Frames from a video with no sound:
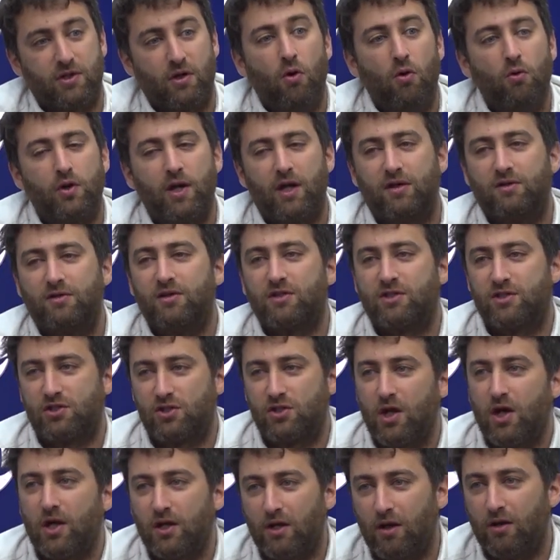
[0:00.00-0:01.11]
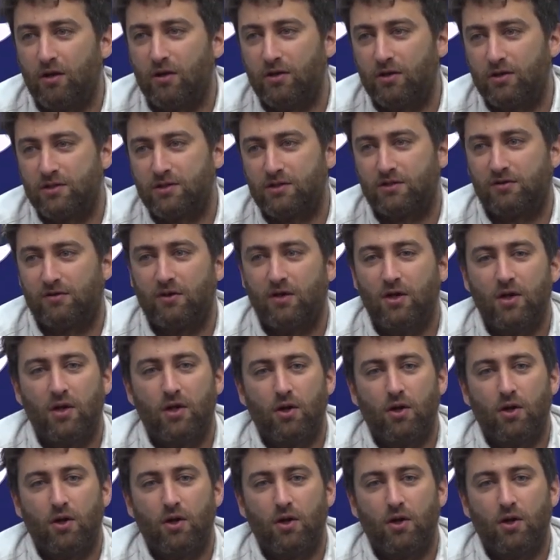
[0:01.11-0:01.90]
okay, this journalist